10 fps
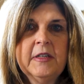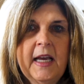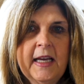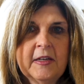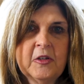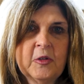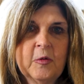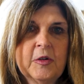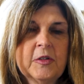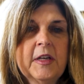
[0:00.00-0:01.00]
data
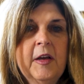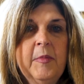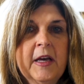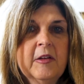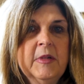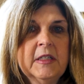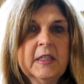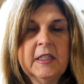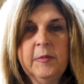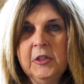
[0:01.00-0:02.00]
source about
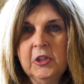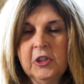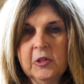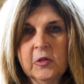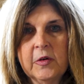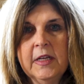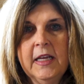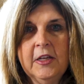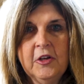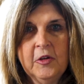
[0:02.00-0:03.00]
Mississippi's children
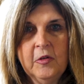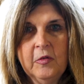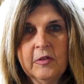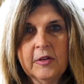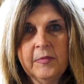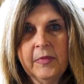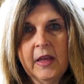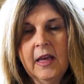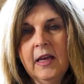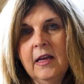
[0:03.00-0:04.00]
and youth.
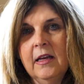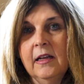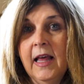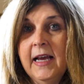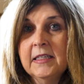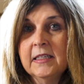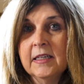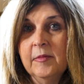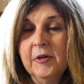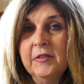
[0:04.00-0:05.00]

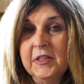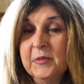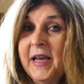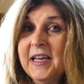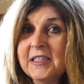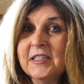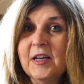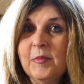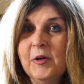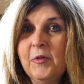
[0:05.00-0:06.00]
This past
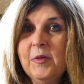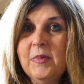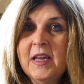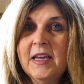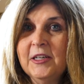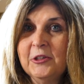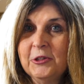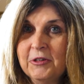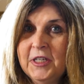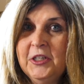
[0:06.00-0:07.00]
summer, we began a
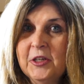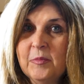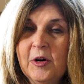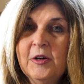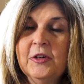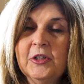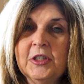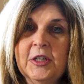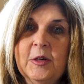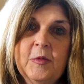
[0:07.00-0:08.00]
strategic
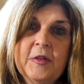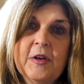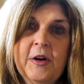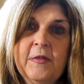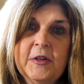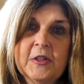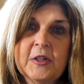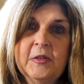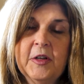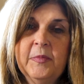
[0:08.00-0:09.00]
partnership with the Harvard
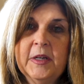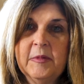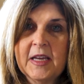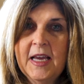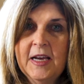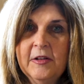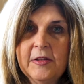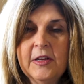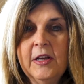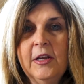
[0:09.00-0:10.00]
School of Public
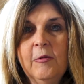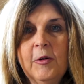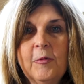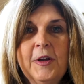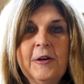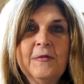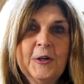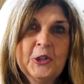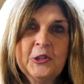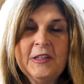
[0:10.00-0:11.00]
Health, where we are
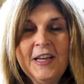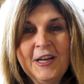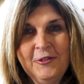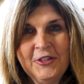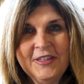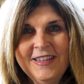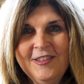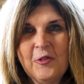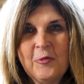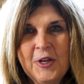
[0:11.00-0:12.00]
virtually
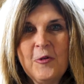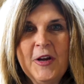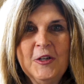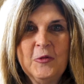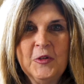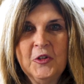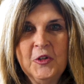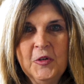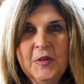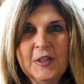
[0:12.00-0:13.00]
hosting 3 graduate
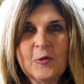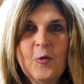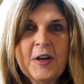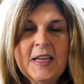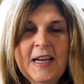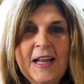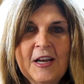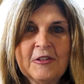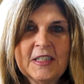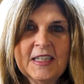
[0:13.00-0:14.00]
students working
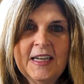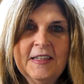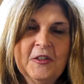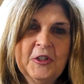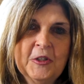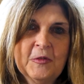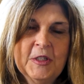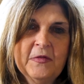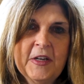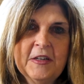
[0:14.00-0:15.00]
alongside the
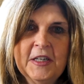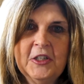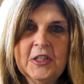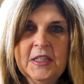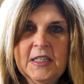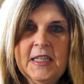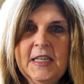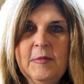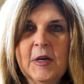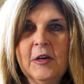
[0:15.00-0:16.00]
Children's Foundation
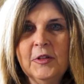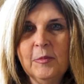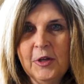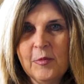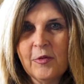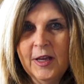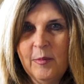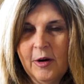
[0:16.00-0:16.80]
team on the Blueprint